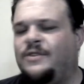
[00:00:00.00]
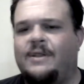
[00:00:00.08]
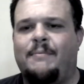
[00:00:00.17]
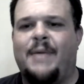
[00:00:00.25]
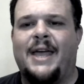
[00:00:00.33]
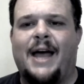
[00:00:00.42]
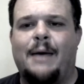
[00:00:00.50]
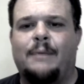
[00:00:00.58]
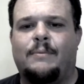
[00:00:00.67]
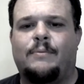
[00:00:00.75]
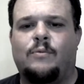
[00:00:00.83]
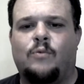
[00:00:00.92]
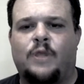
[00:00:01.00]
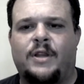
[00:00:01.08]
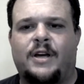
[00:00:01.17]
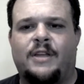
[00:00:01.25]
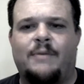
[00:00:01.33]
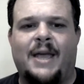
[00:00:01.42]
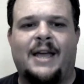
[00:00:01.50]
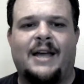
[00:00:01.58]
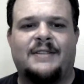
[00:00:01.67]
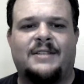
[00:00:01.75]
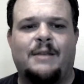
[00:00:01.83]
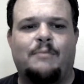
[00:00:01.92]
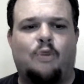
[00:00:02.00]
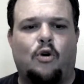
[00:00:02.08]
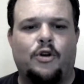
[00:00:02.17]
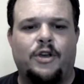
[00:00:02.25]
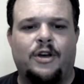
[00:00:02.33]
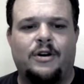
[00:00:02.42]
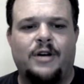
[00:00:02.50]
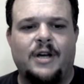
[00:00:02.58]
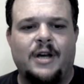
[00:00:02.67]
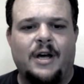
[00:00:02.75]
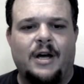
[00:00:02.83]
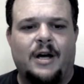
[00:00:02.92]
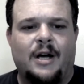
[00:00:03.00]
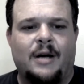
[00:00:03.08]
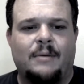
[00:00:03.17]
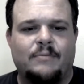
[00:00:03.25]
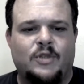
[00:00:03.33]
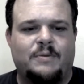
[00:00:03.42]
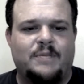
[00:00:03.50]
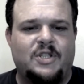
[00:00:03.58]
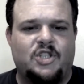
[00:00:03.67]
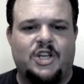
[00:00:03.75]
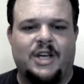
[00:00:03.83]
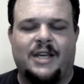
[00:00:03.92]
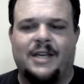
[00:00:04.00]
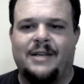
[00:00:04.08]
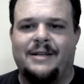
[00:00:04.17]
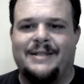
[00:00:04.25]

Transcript: The main guy, one of the other main guys named Pollo, um, which means chicken.